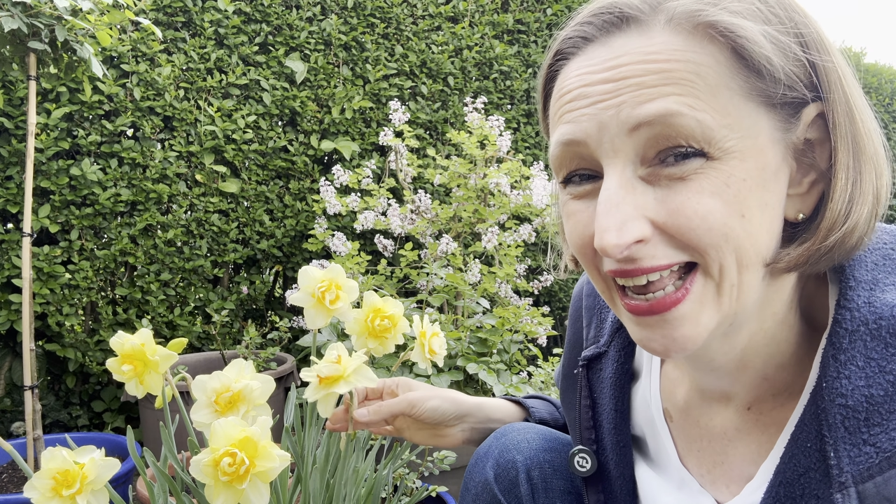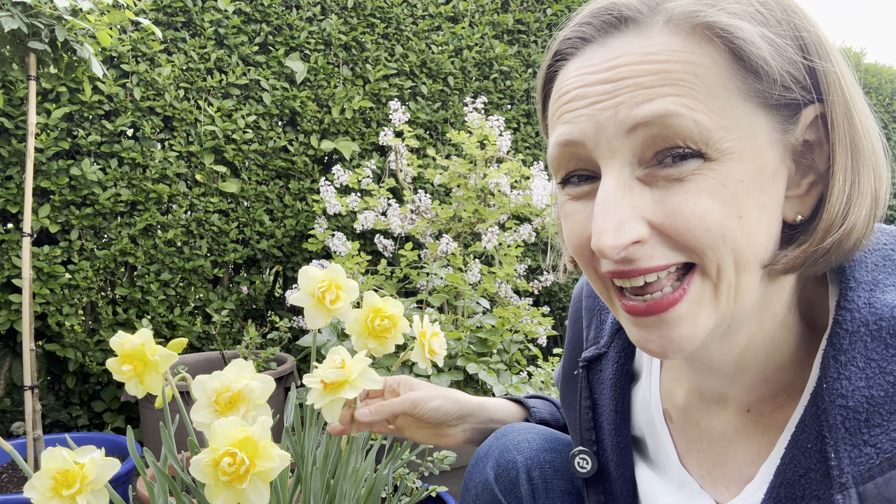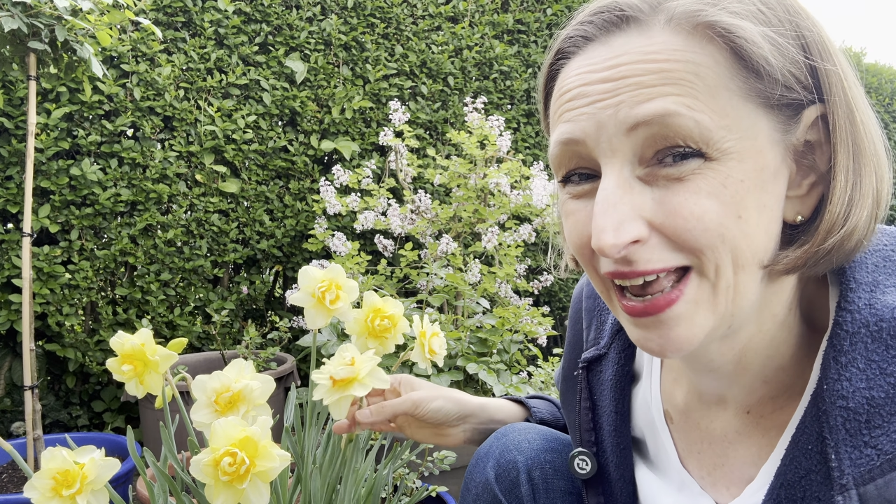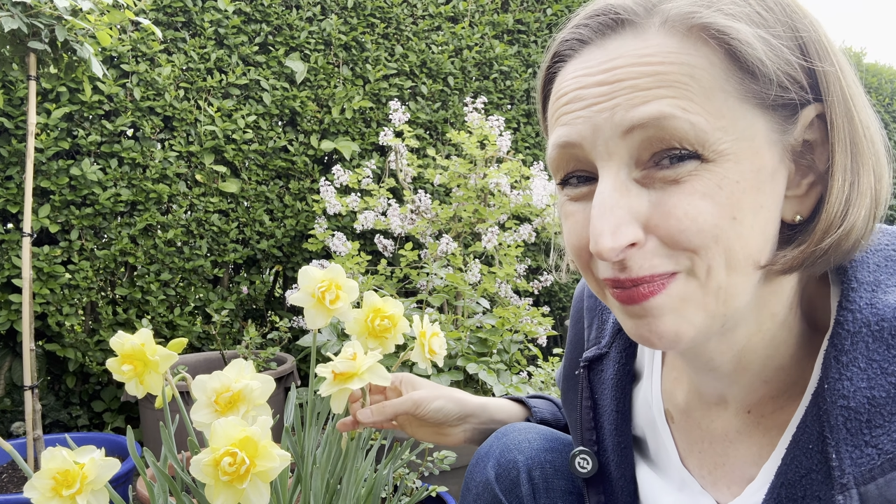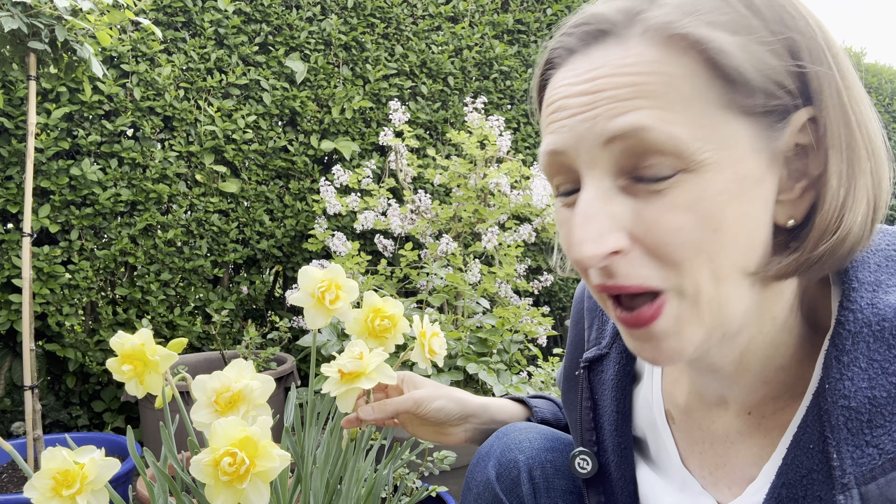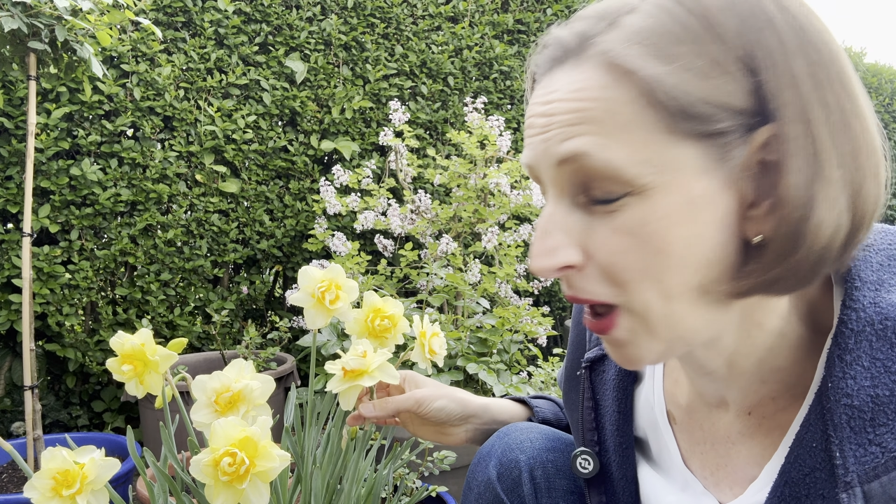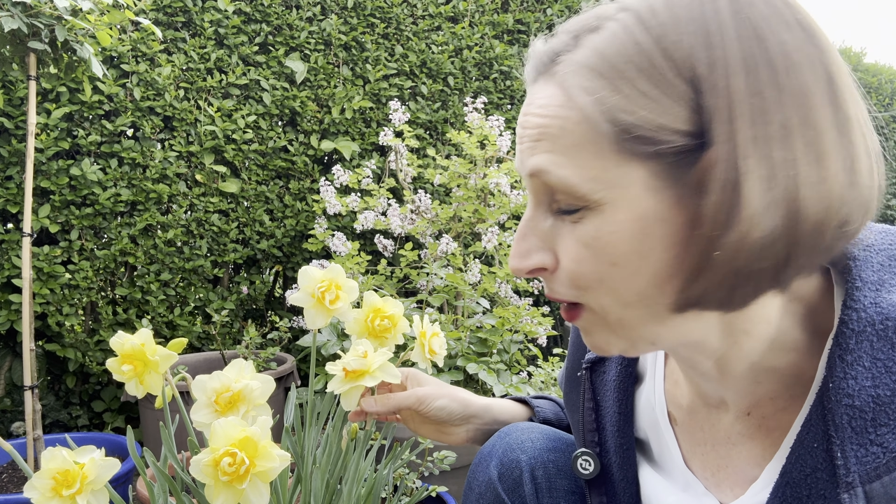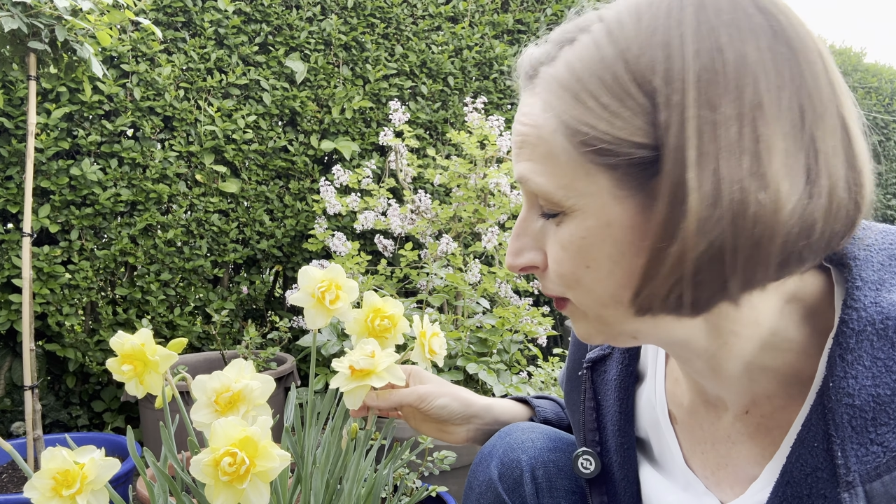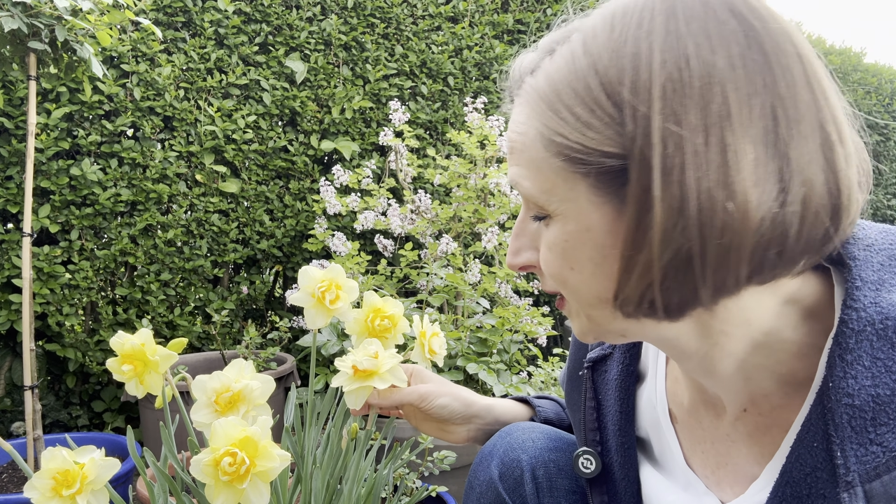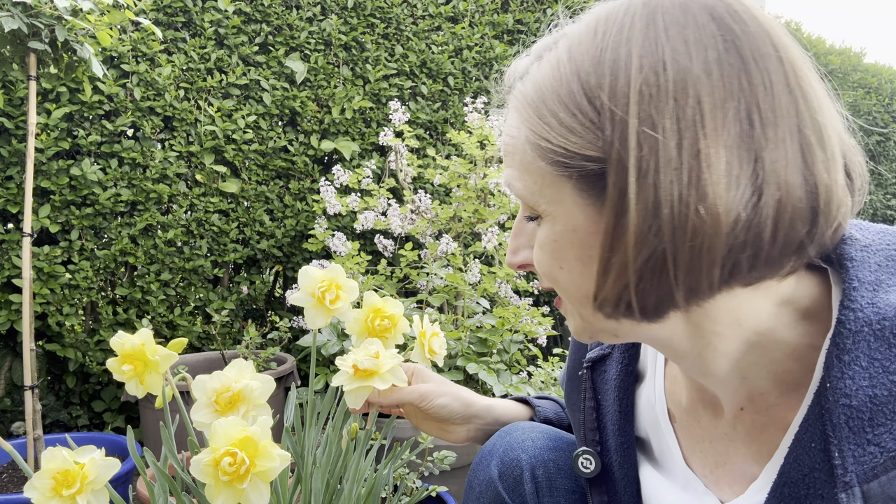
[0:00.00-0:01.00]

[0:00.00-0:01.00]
came out,